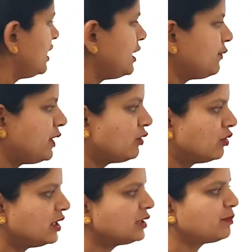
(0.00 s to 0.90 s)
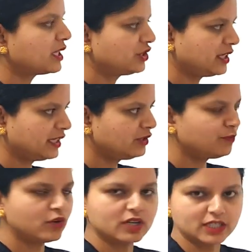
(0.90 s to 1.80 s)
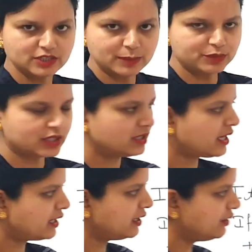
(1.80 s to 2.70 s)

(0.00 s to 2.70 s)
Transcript: If a good is purchased for consumption and